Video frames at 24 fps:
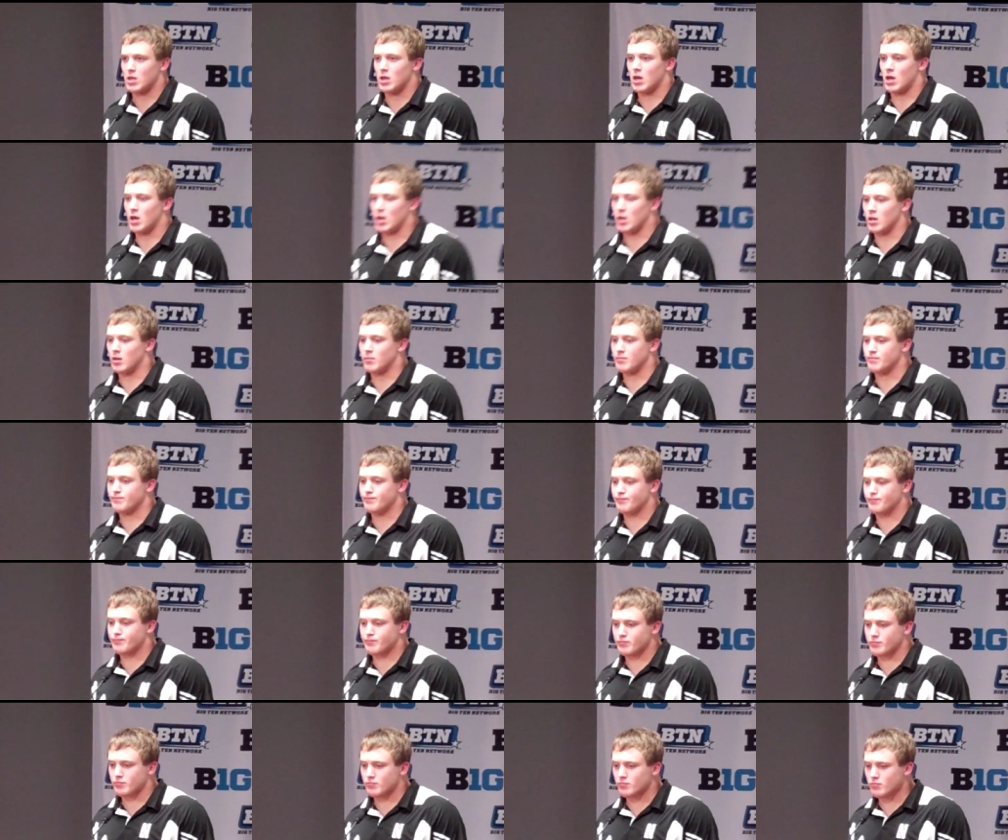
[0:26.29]
um,
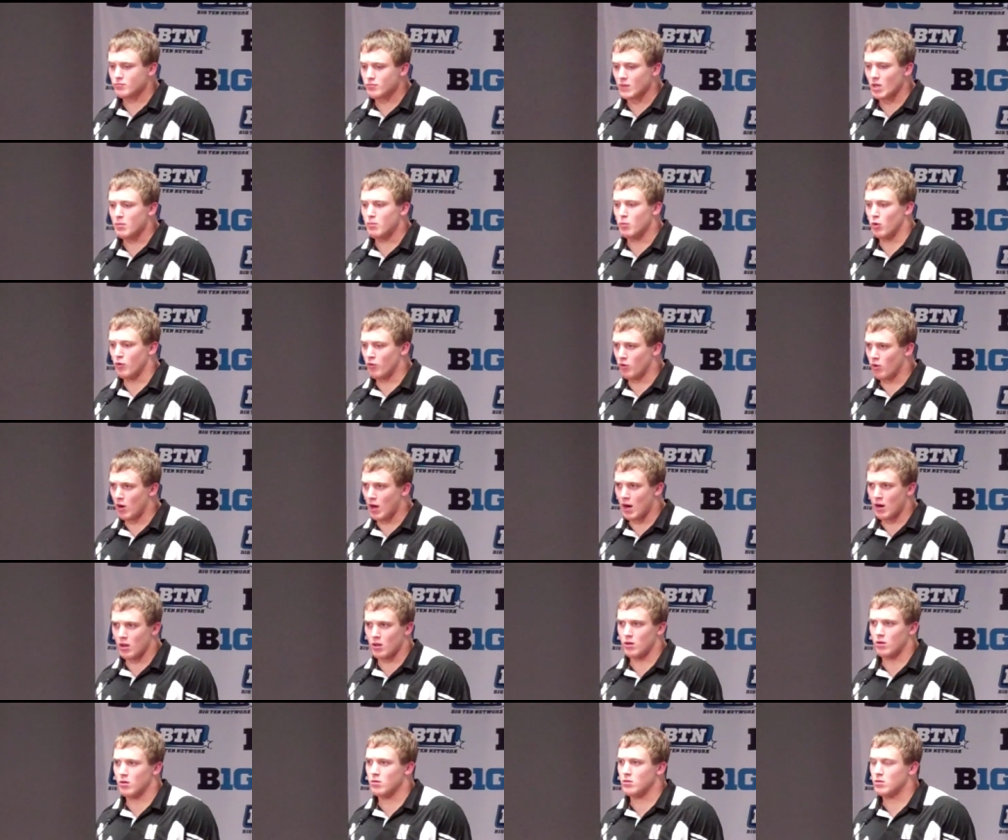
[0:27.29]
moving around
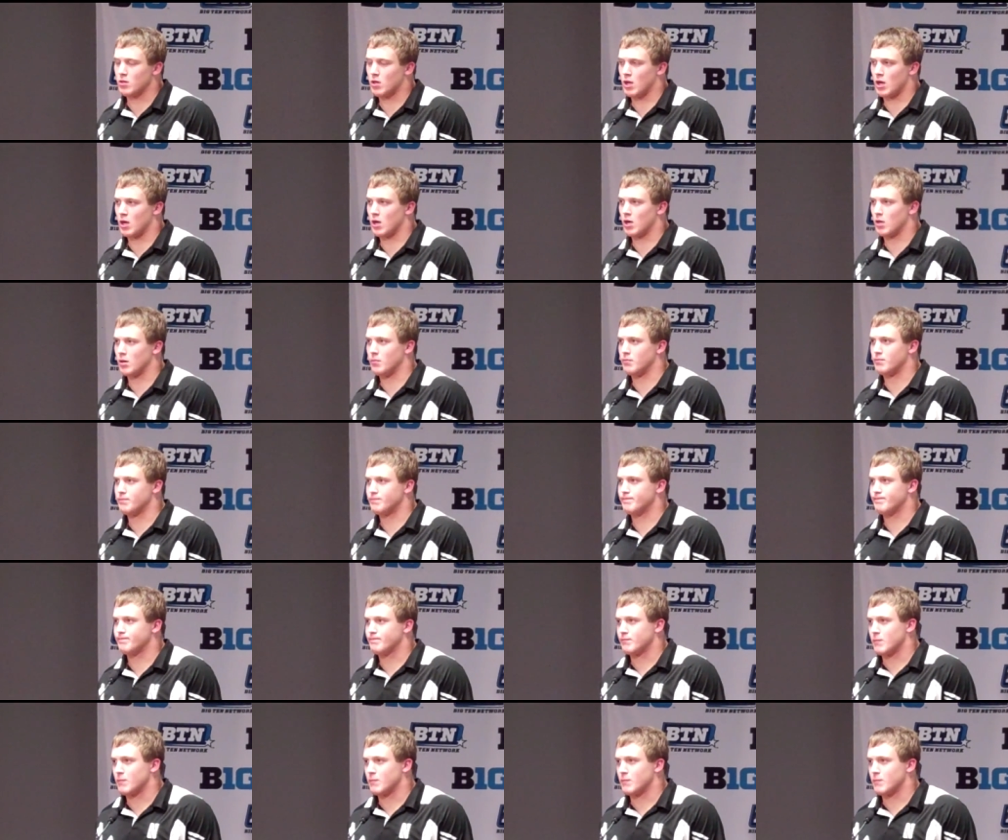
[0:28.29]
a little. Um,